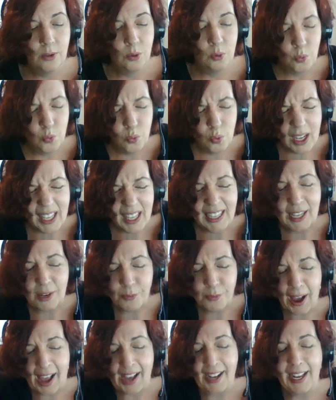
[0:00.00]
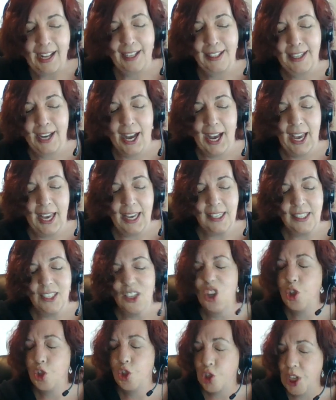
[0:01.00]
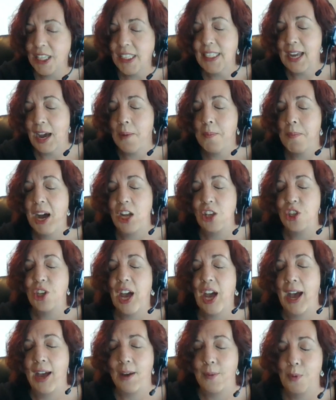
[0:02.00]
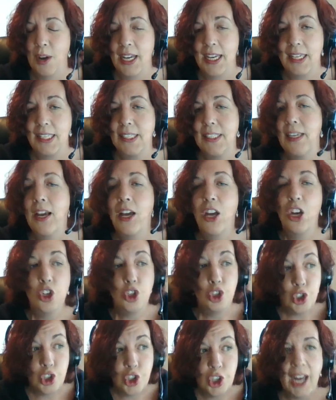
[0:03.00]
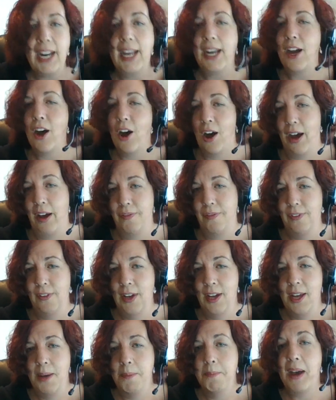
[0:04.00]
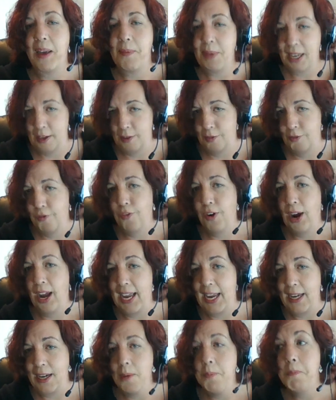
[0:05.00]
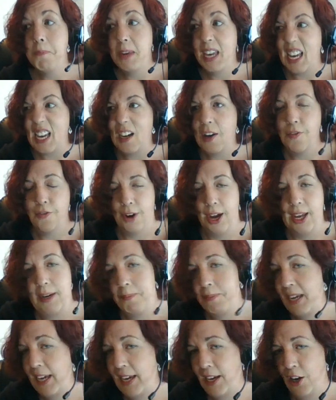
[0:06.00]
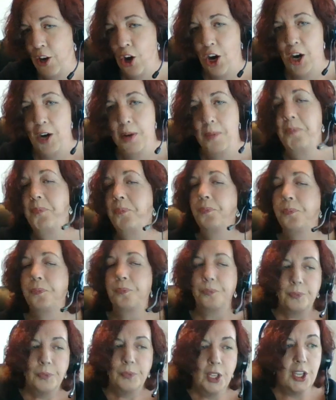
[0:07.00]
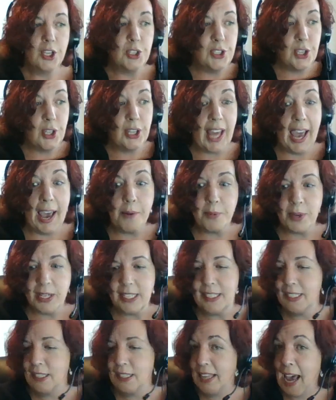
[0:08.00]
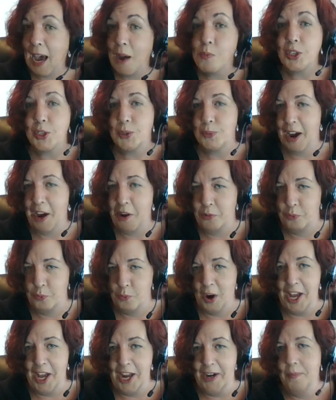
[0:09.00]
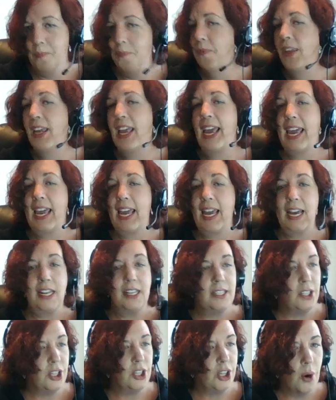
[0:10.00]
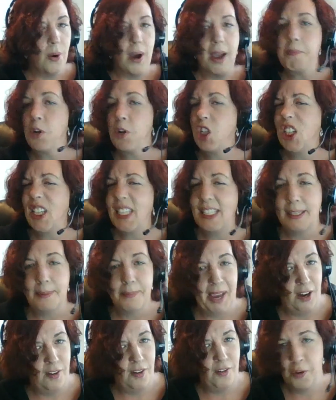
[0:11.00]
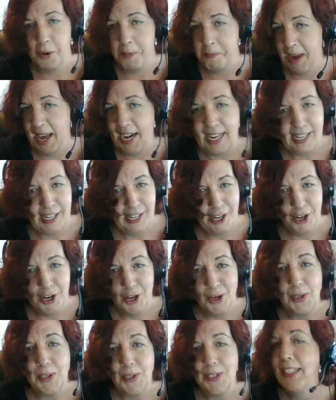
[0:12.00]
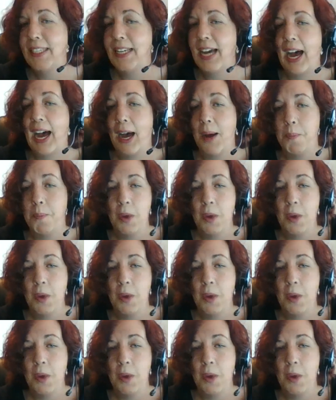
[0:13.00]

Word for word: really recognize just how much I was shutting off by being afraid, being afraid of being hurt. So that was that was round one, and you know I participated for many years. Um,